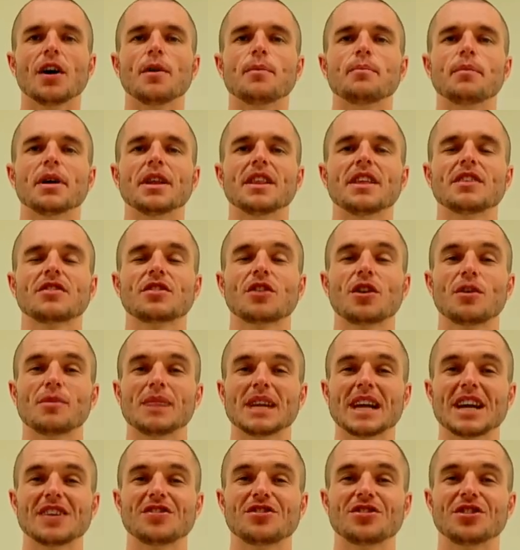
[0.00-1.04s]
But this
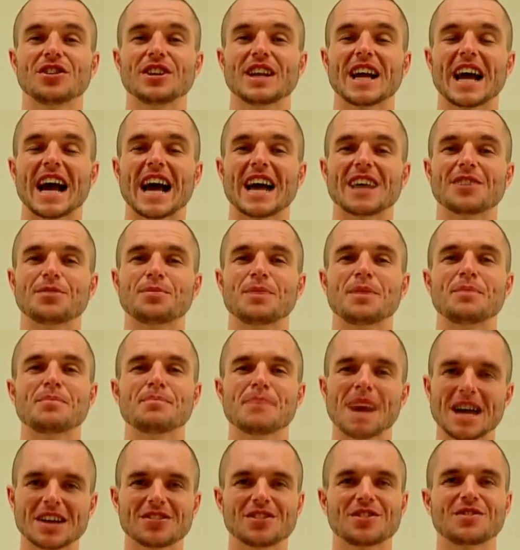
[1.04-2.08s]
combination has been
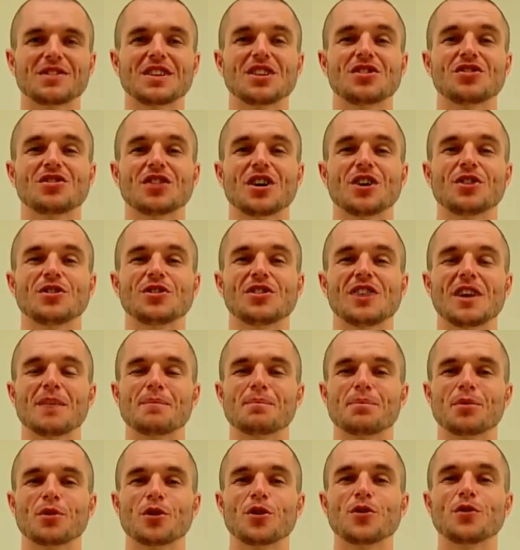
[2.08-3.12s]
massively shown to
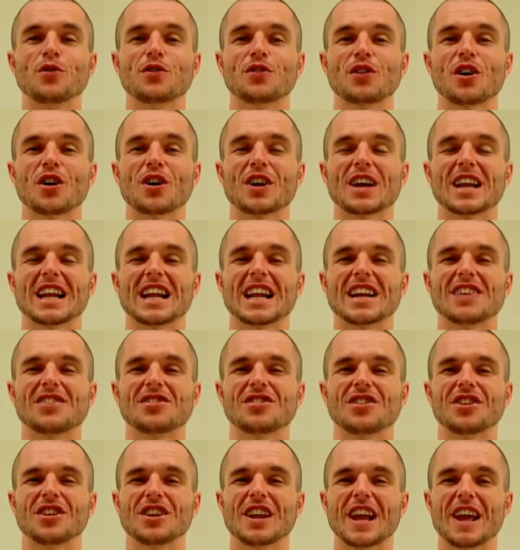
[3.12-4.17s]
improve
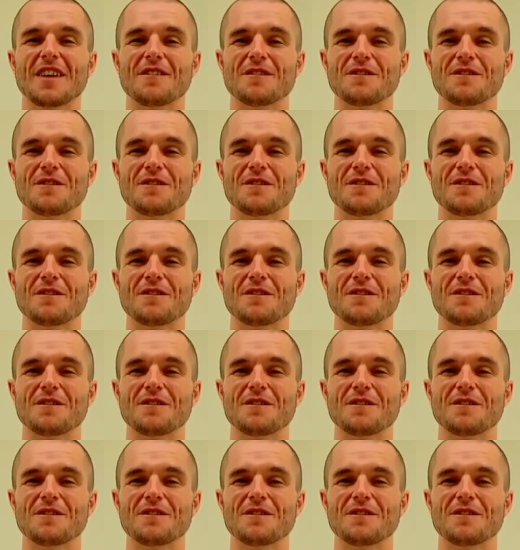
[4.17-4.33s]
circulation